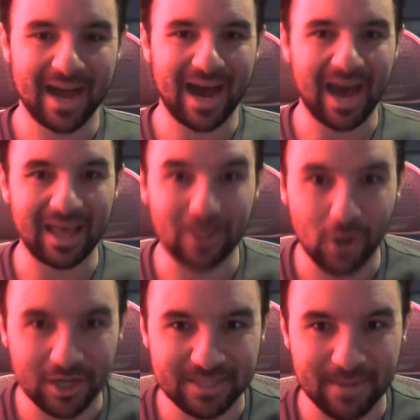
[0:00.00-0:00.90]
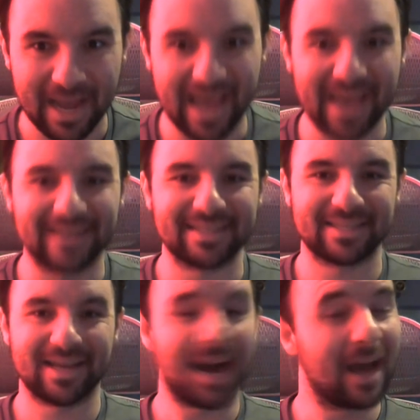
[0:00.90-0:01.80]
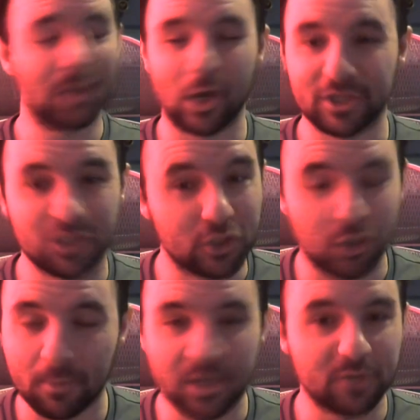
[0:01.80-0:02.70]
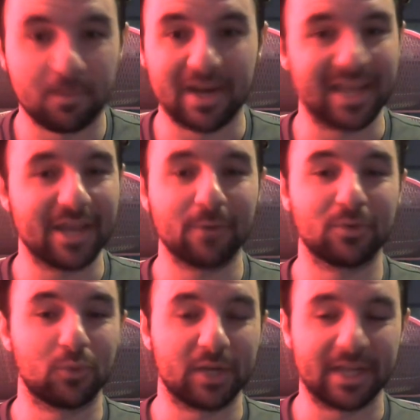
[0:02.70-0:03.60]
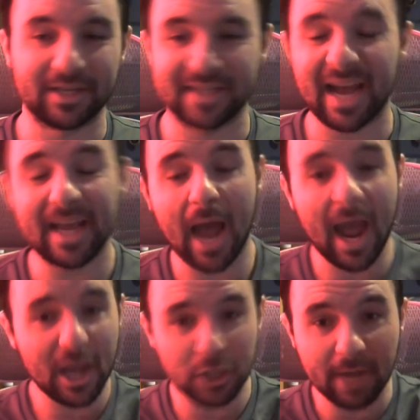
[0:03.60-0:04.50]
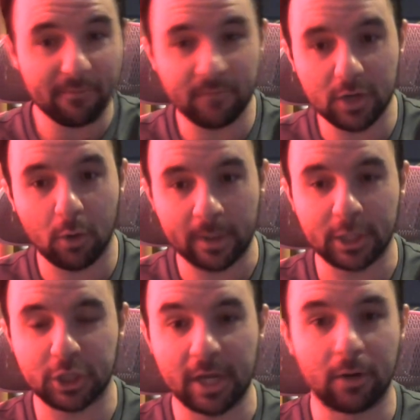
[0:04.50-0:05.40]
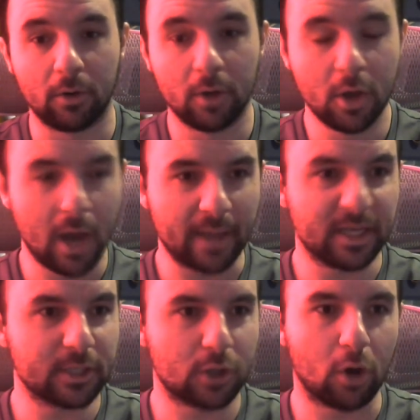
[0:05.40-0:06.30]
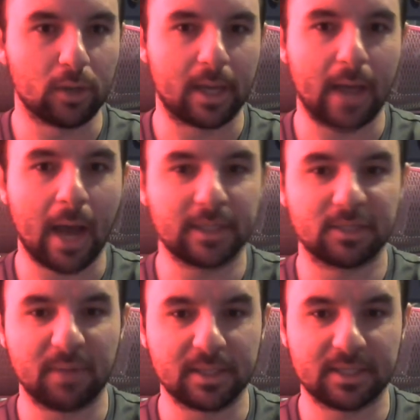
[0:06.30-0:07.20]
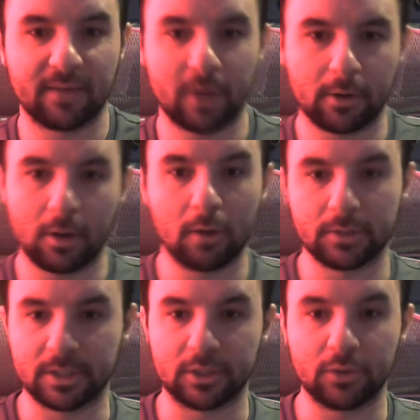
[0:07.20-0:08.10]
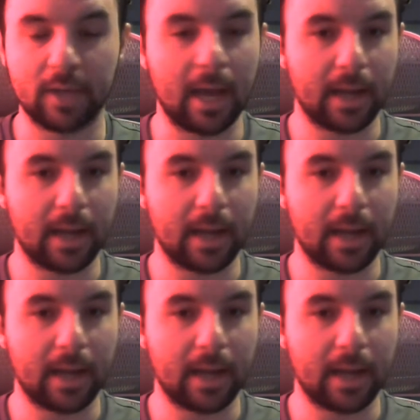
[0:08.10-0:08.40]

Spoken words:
I lost my ass. I lost so much money. It was ridiculous. I actually have a video on the channel. I think it's called like I spent $700 on Zodiac,